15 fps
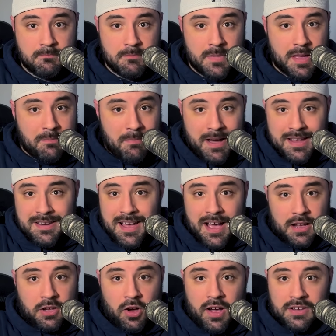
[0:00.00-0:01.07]
It might
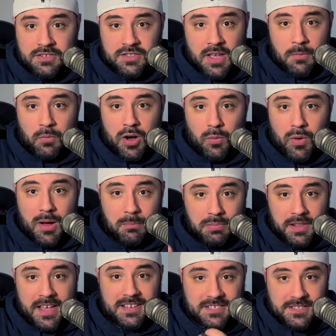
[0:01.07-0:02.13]
not cost them what
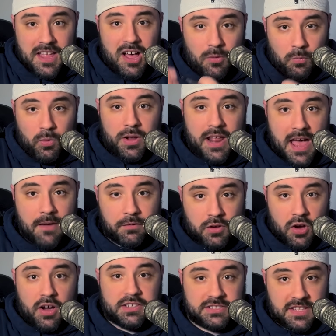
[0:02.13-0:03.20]
Blake Snell would have
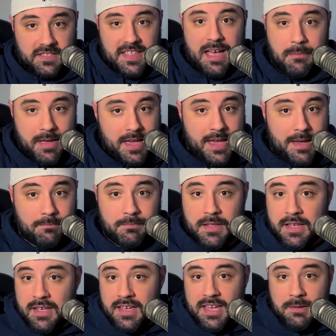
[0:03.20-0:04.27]
costed them.
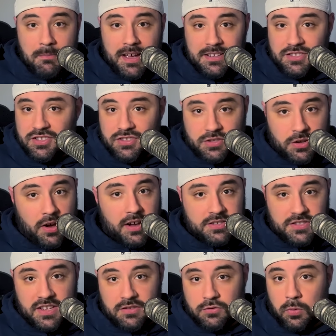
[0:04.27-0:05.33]
He might just
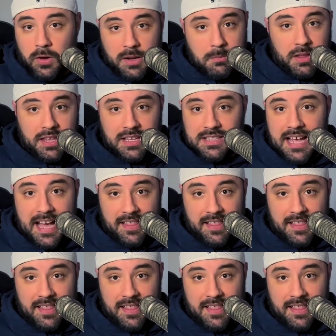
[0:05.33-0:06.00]
cost you $20 million.